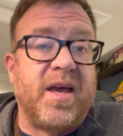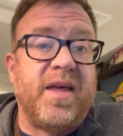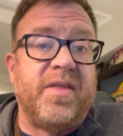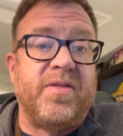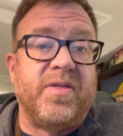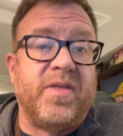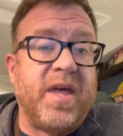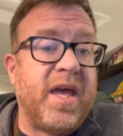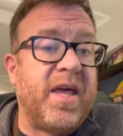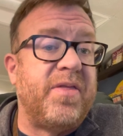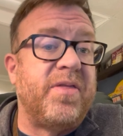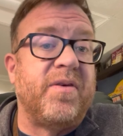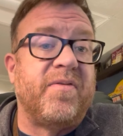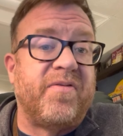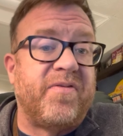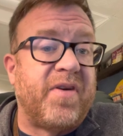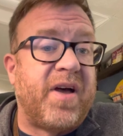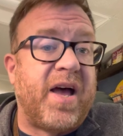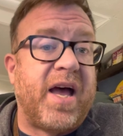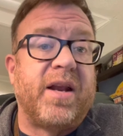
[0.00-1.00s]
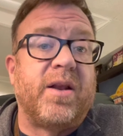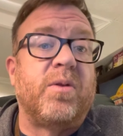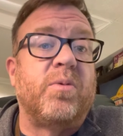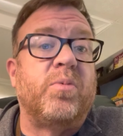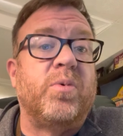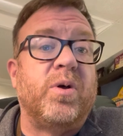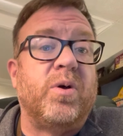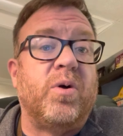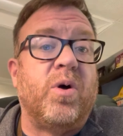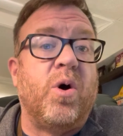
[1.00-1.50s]
and then the final
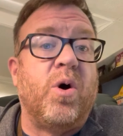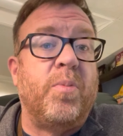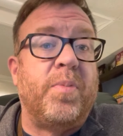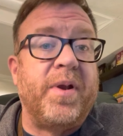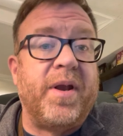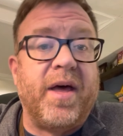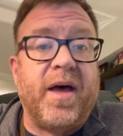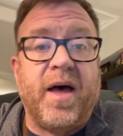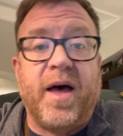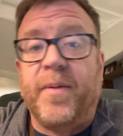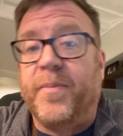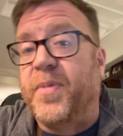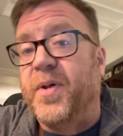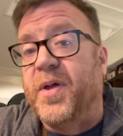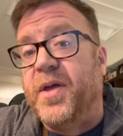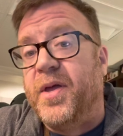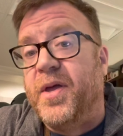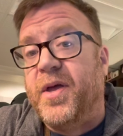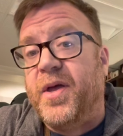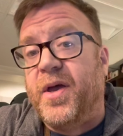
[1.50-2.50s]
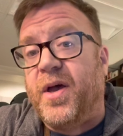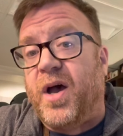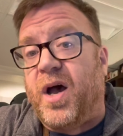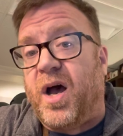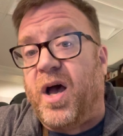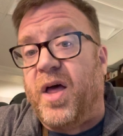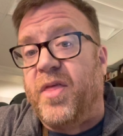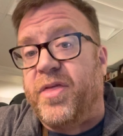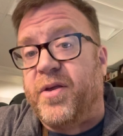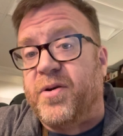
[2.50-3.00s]
will open up
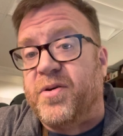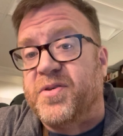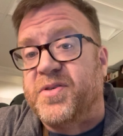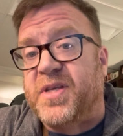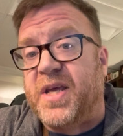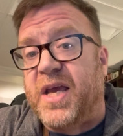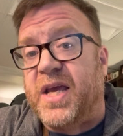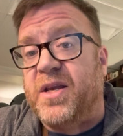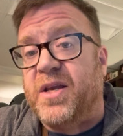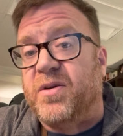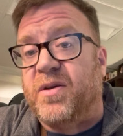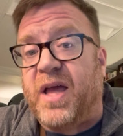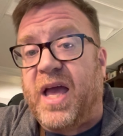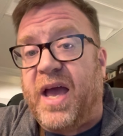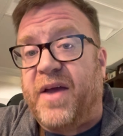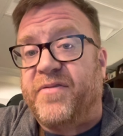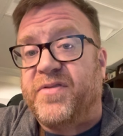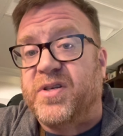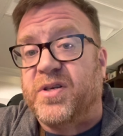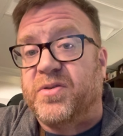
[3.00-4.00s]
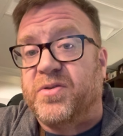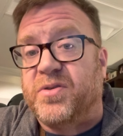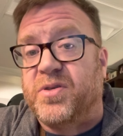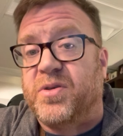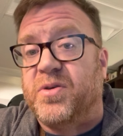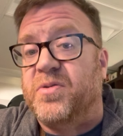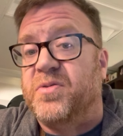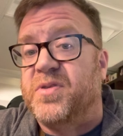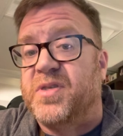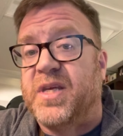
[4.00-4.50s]
on Thursday, and you'll have till
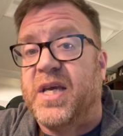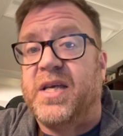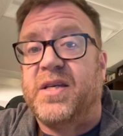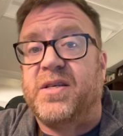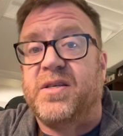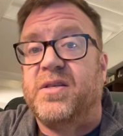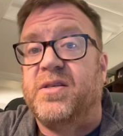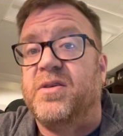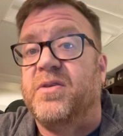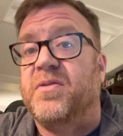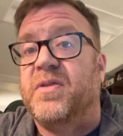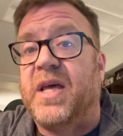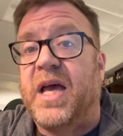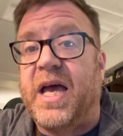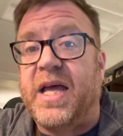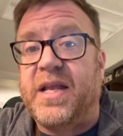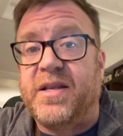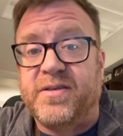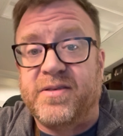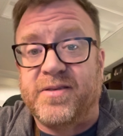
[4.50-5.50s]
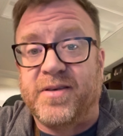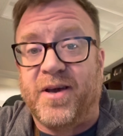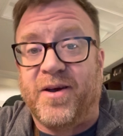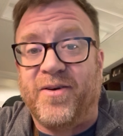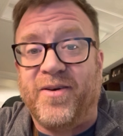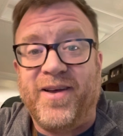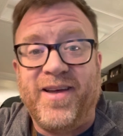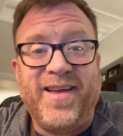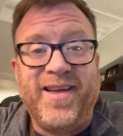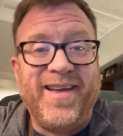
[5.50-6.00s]
Tuesday to do that.
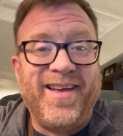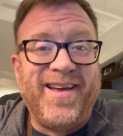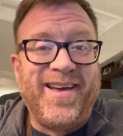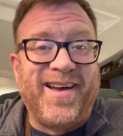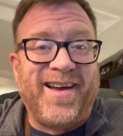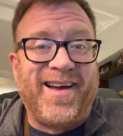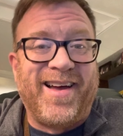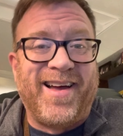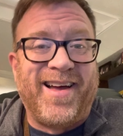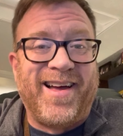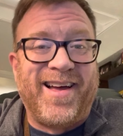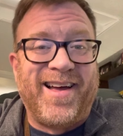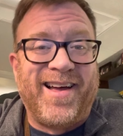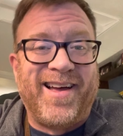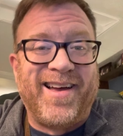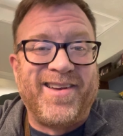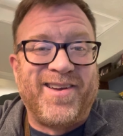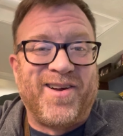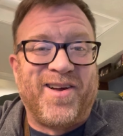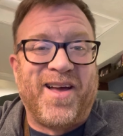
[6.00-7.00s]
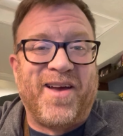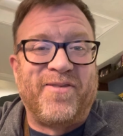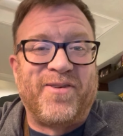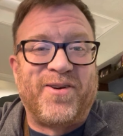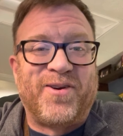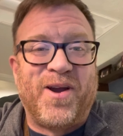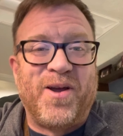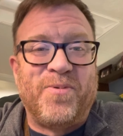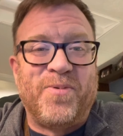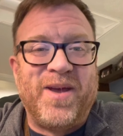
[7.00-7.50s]
So, uh, y'all have a
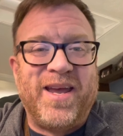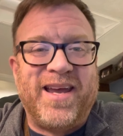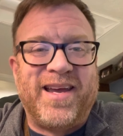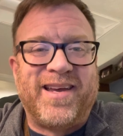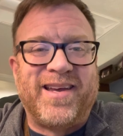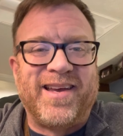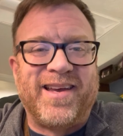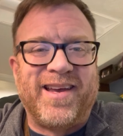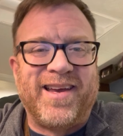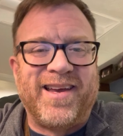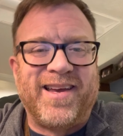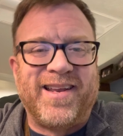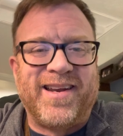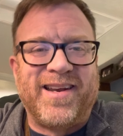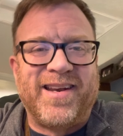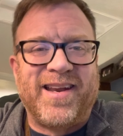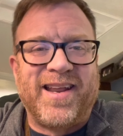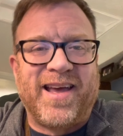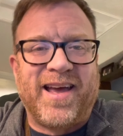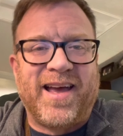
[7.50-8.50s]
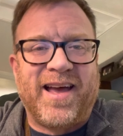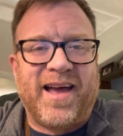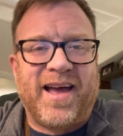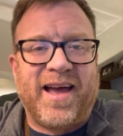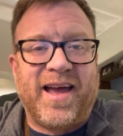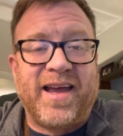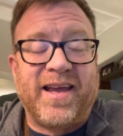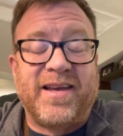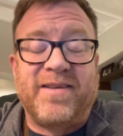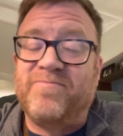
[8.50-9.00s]
great week, and
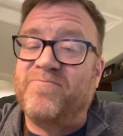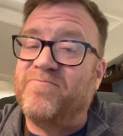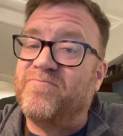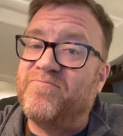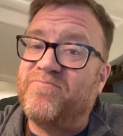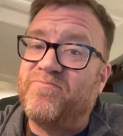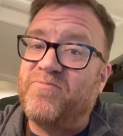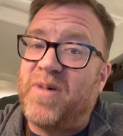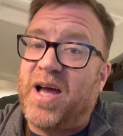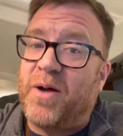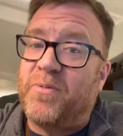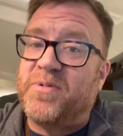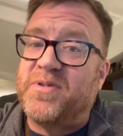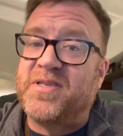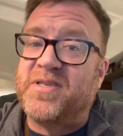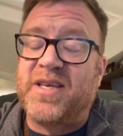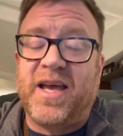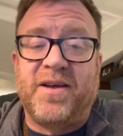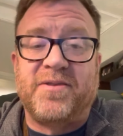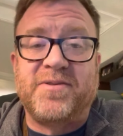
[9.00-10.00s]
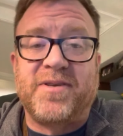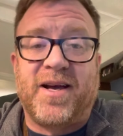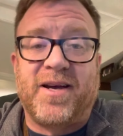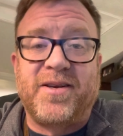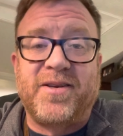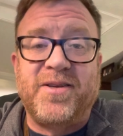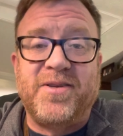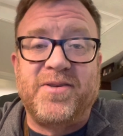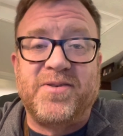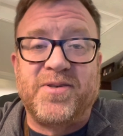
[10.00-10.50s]
I, I would say I'll
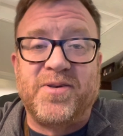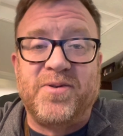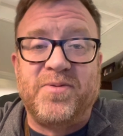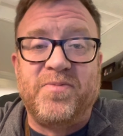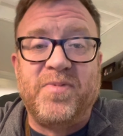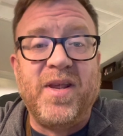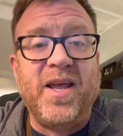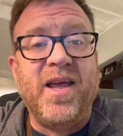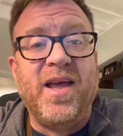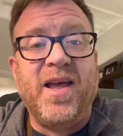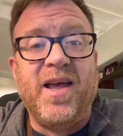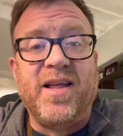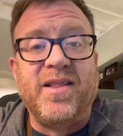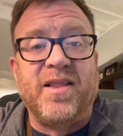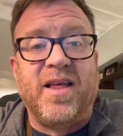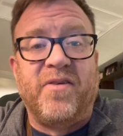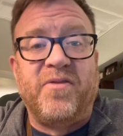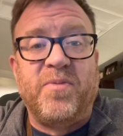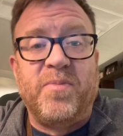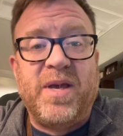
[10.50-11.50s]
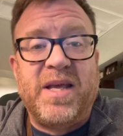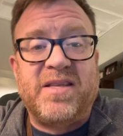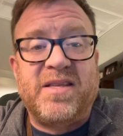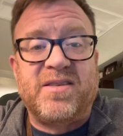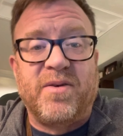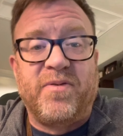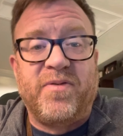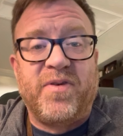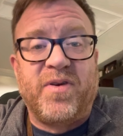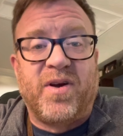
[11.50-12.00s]
talk to you soon. Love to meet
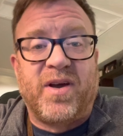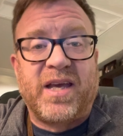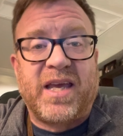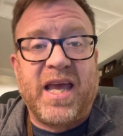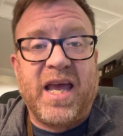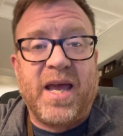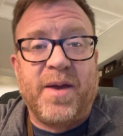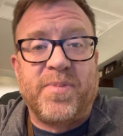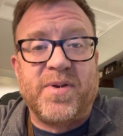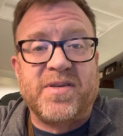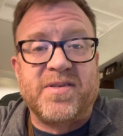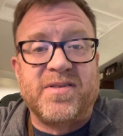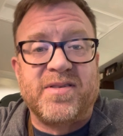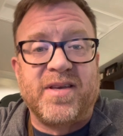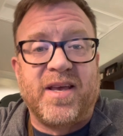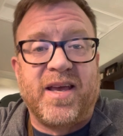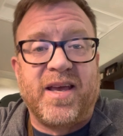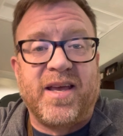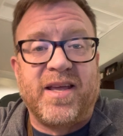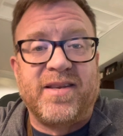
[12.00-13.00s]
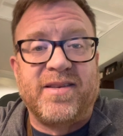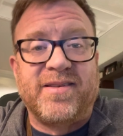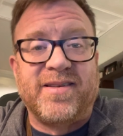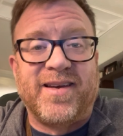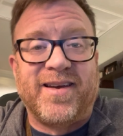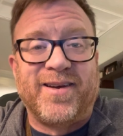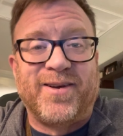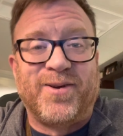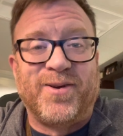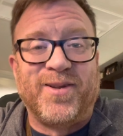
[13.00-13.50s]
some of you on campus, and
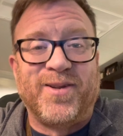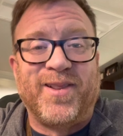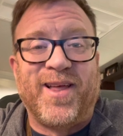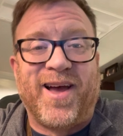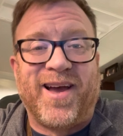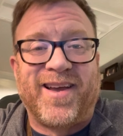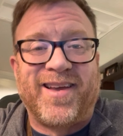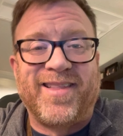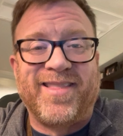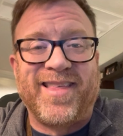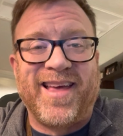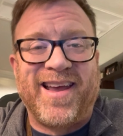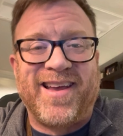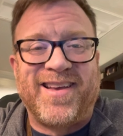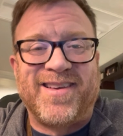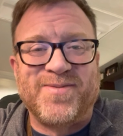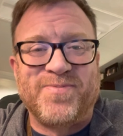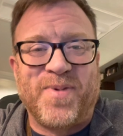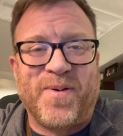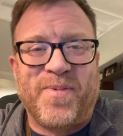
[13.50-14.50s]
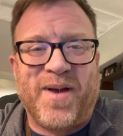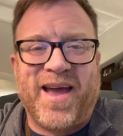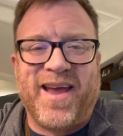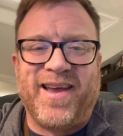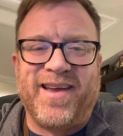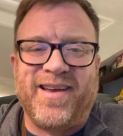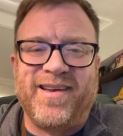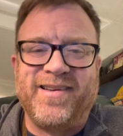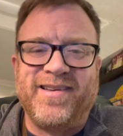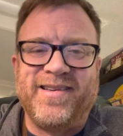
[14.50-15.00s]
uh, good luck. Thanks. Bye bye.